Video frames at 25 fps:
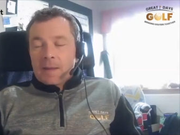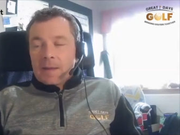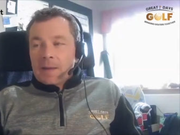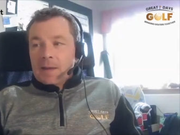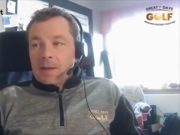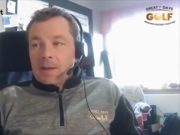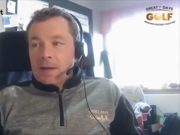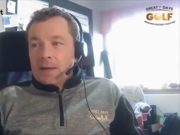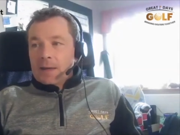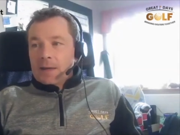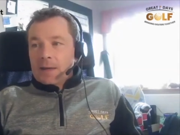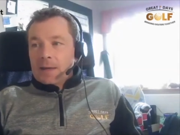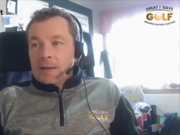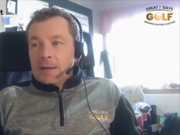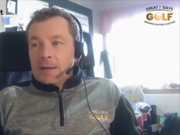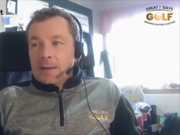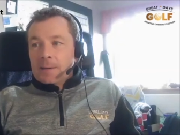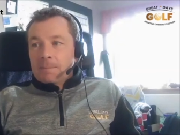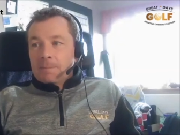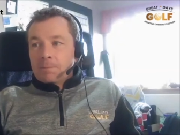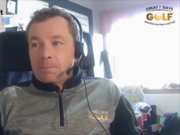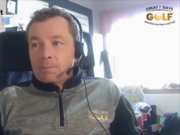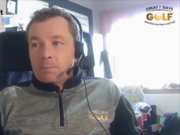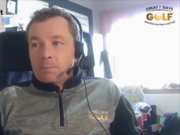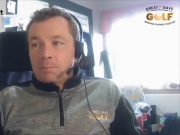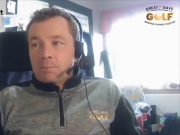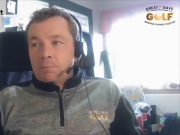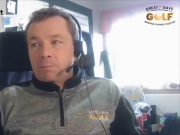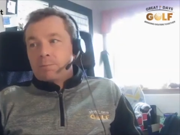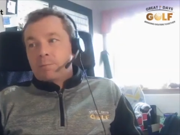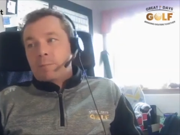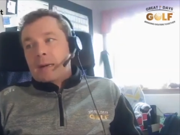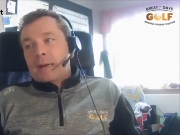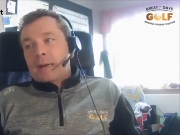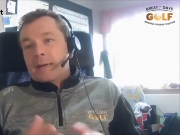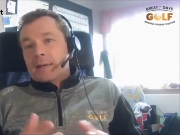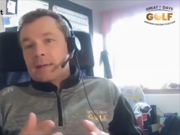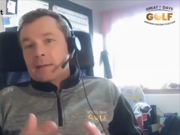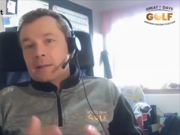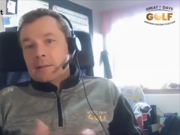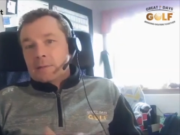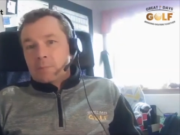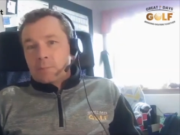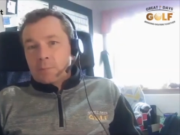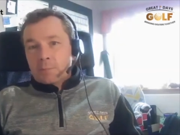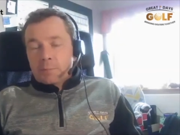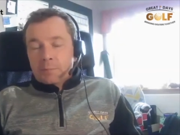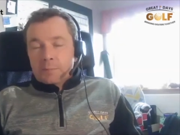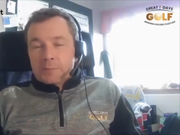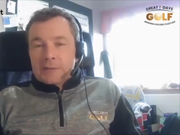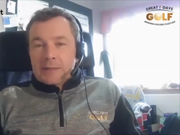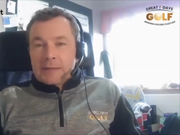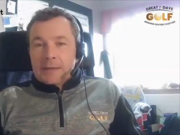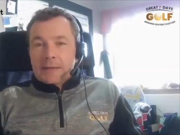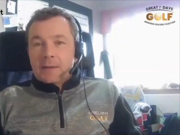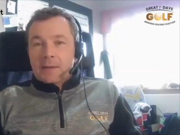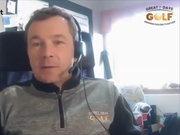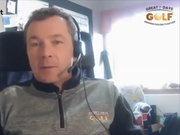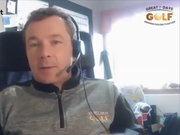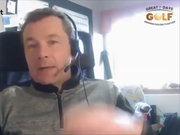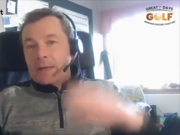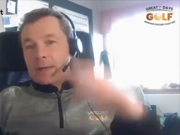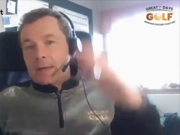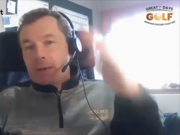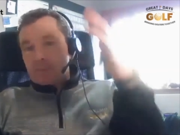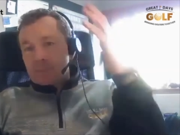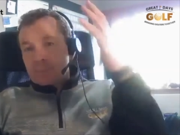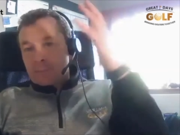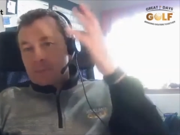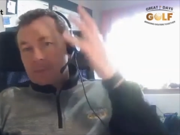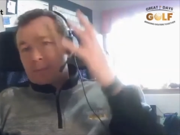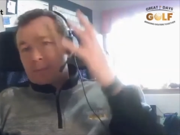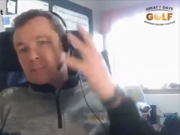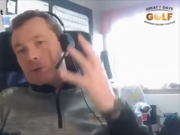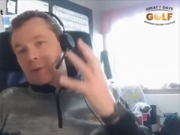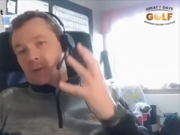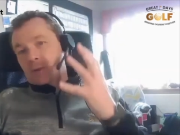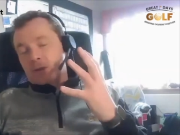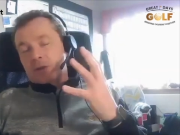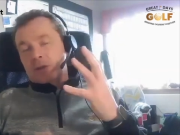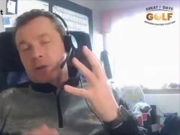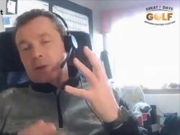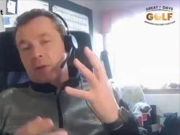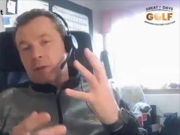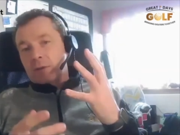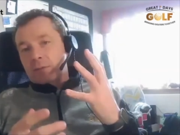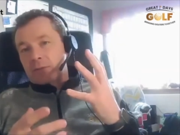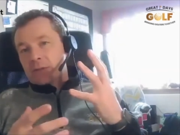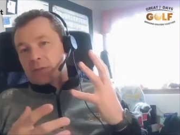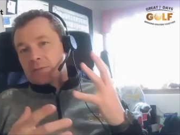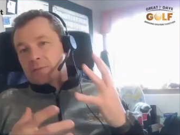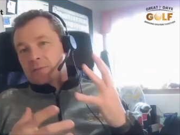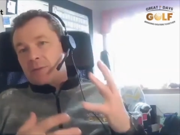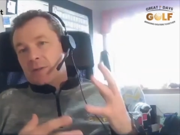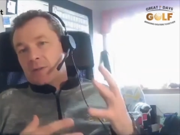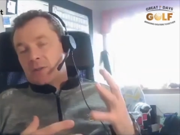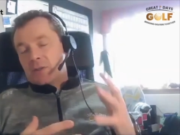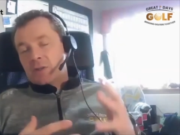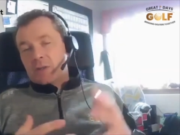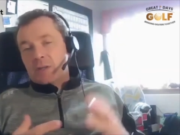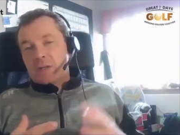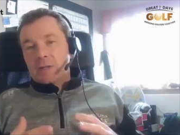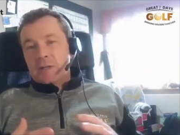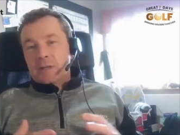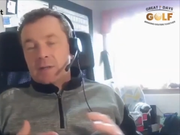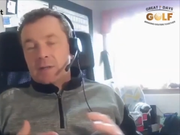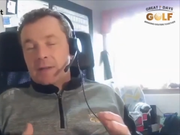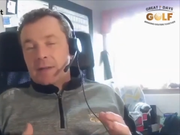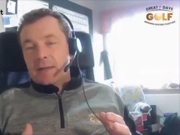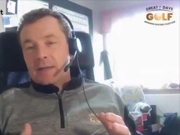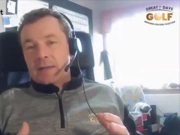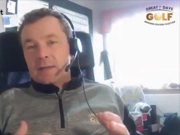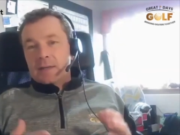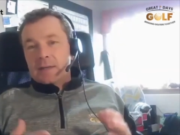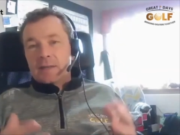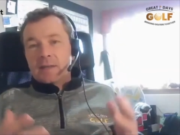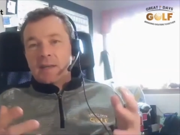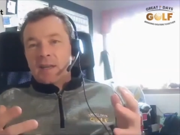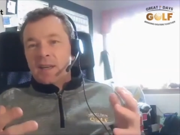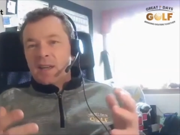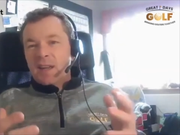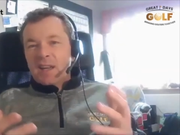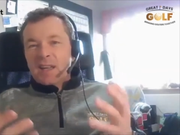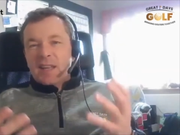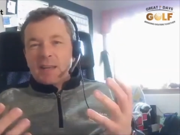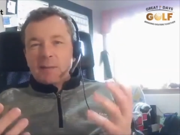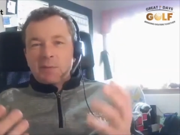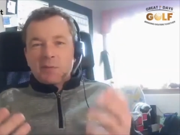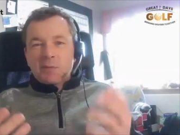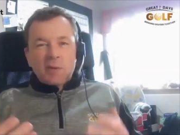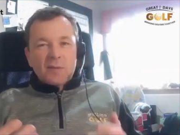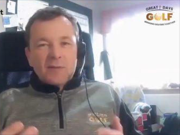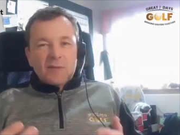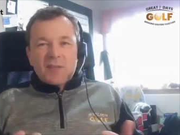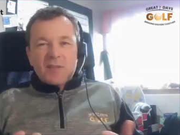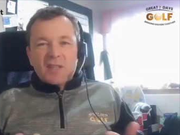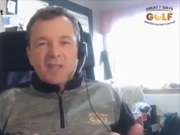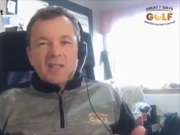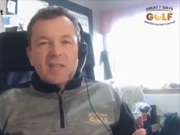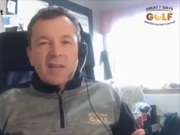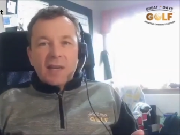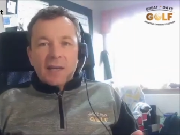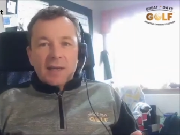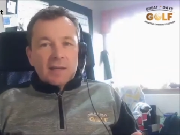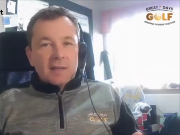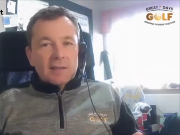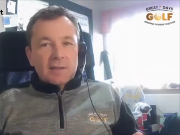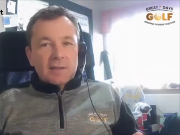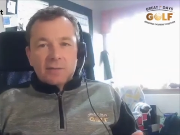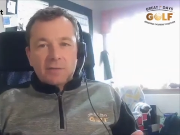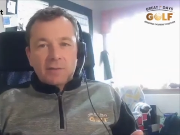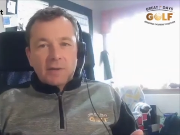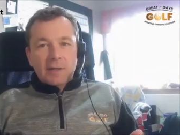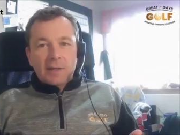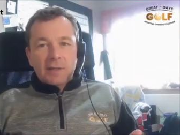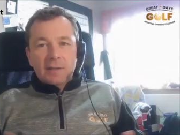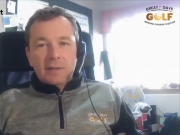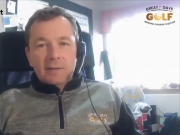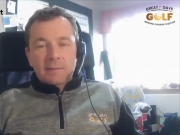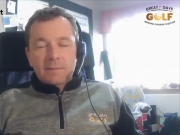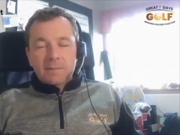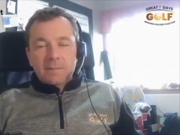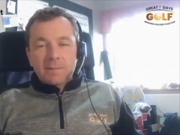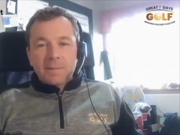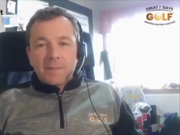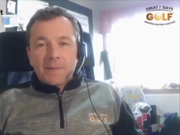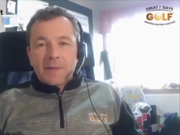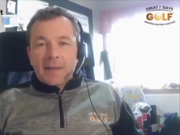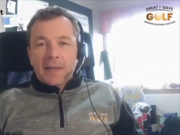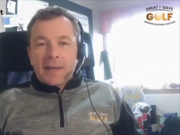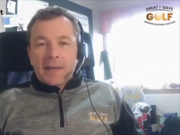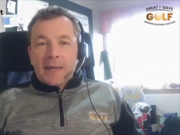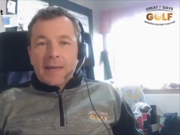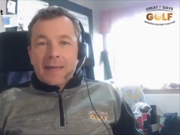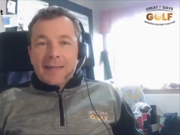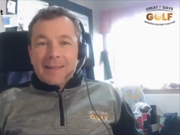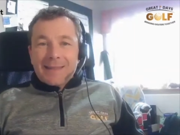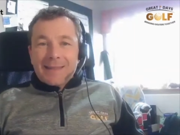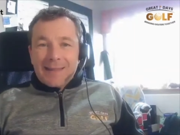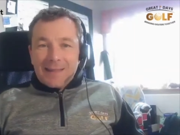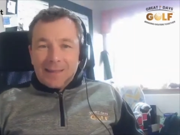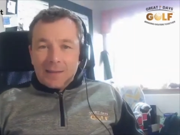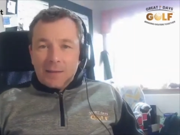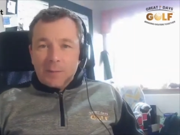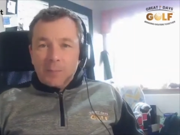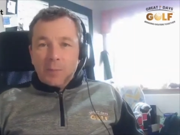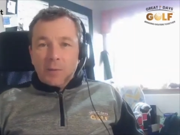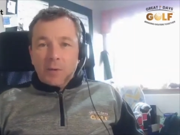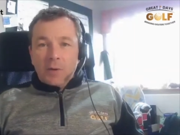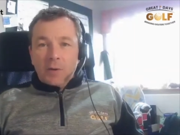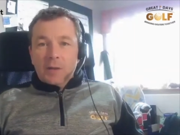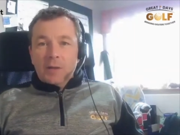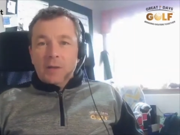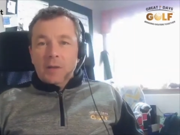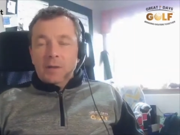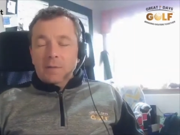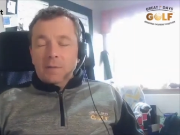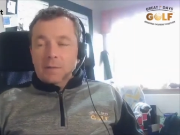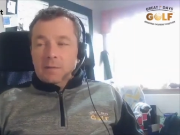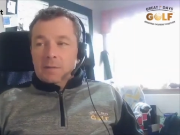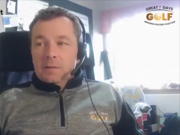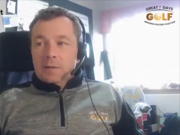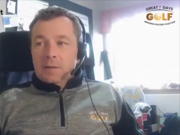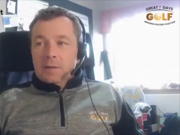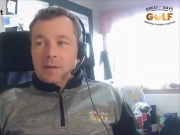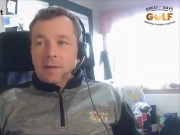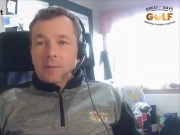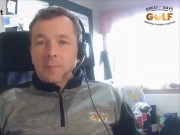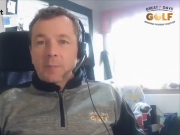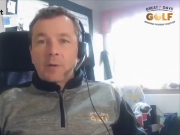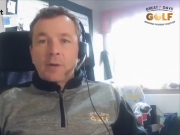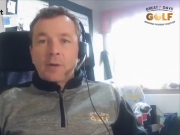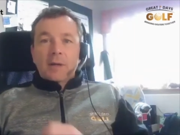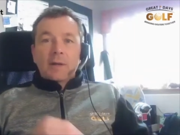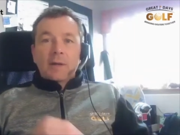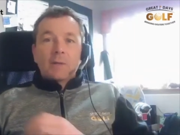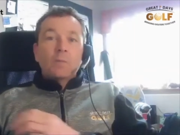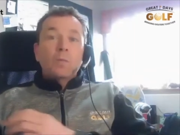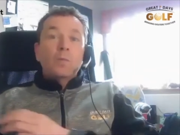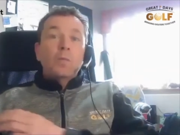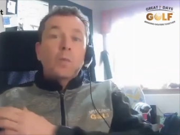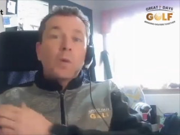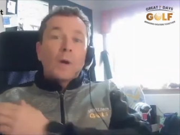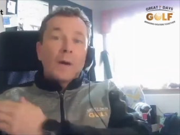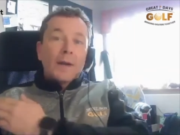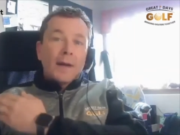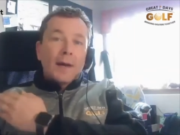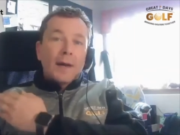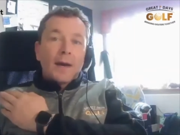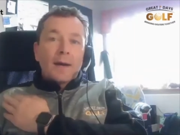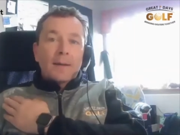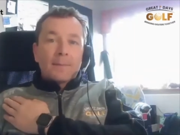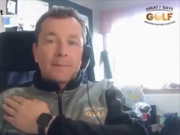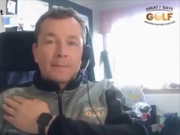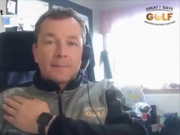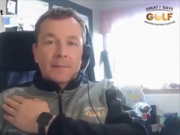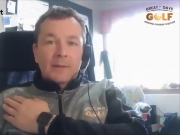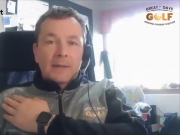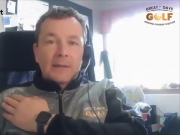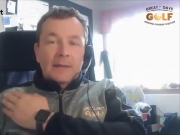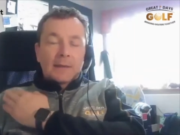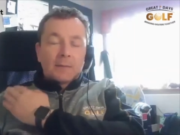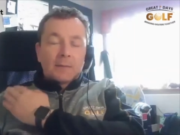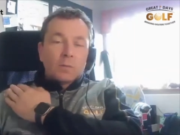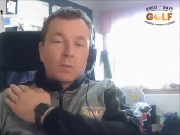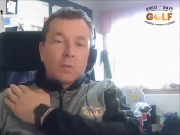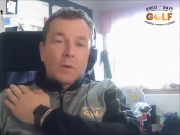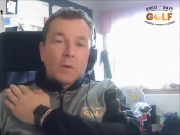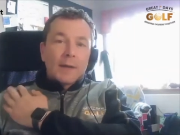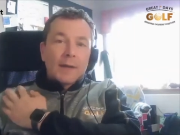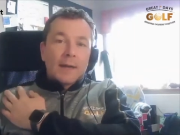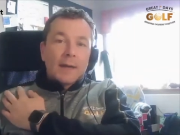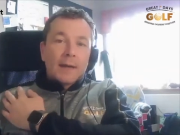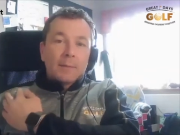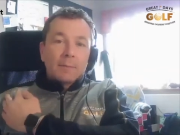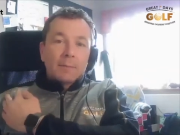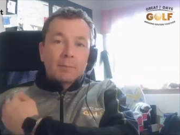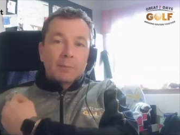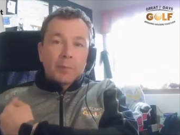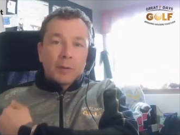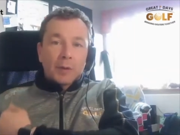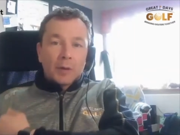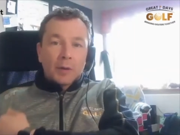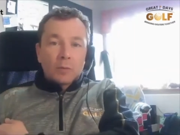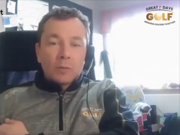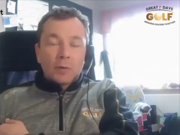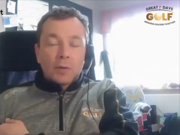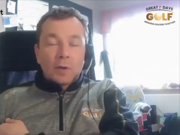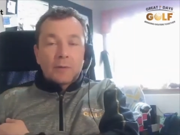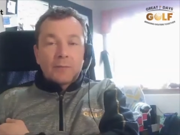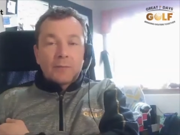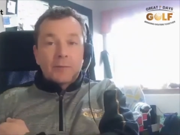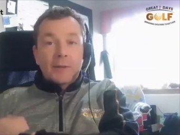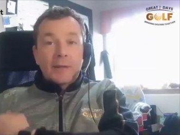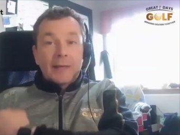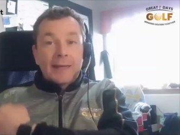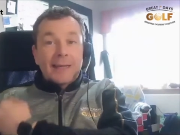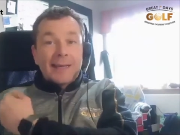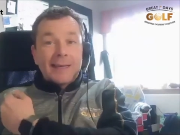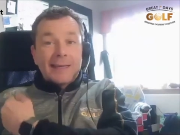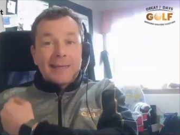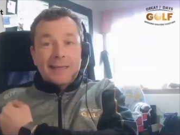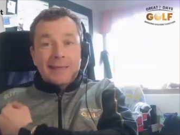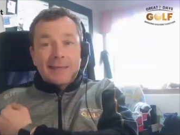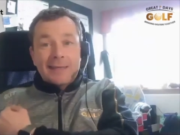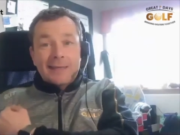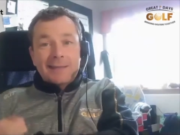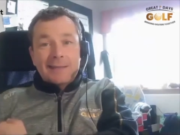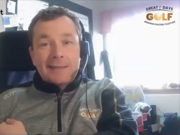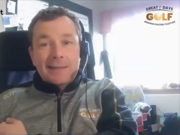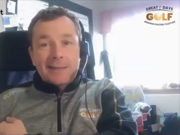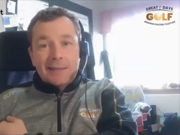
Um, bang, tank went up, lost a lot of his vision and that, and he was off six, right? The other boy, the other boy had one arm. He'd had one arm blown off with an IED